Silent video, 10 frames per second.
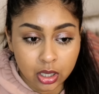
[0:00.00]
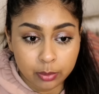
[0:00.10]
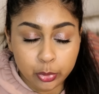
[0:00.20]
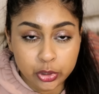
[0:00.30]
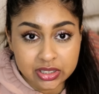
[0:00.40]
A
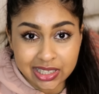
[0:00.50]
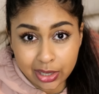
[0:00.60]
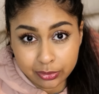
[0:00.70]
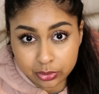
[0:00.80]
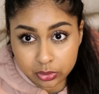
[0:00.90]
point
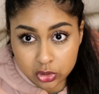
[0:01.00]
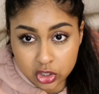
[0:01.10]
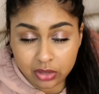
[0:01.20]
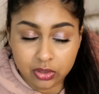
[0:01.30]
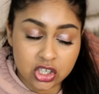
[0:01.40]
down for the
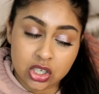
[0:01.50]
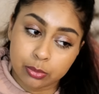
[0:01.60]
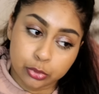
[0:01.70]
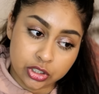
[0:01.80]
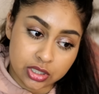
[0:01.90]
shade range and
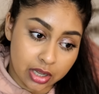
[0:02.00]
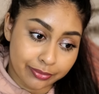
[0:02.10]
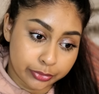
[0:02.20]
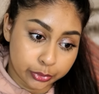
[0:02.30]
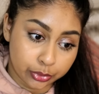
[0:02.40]
a point
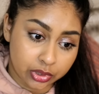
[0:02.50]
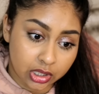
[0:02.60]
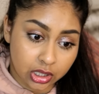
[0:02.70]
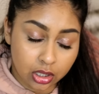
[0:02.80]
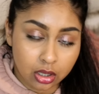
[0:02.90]
down for
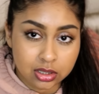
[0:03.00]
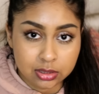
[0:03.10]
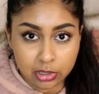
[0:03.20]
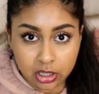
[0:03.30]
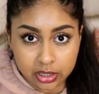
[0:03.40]
the
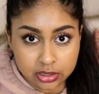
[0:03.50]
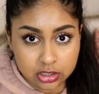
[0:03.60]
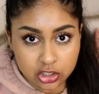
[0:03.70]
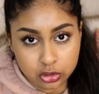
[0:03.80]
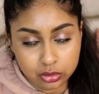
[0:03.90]
smile line
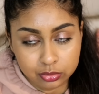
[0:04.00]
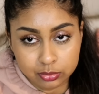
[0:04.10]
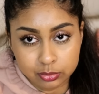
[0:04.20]
issue.